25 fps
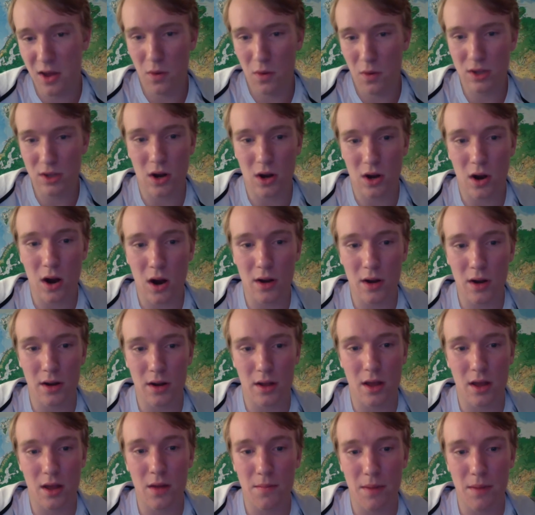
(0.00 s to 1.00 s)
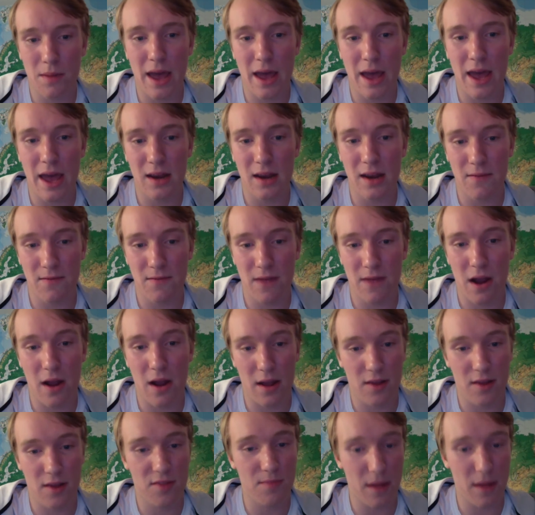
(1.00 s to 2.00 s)
which are hard to come by and very
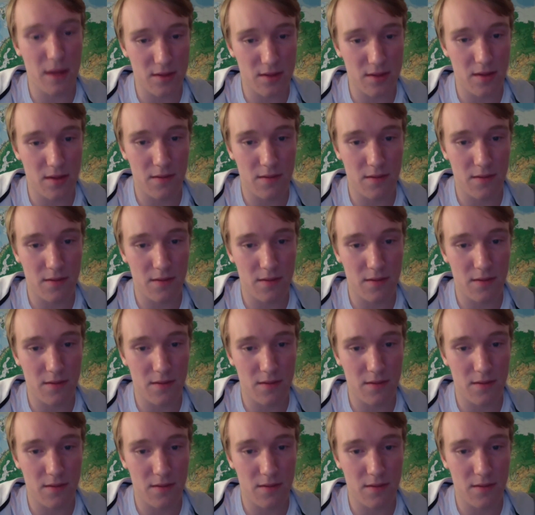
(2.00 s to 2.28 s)
expensive.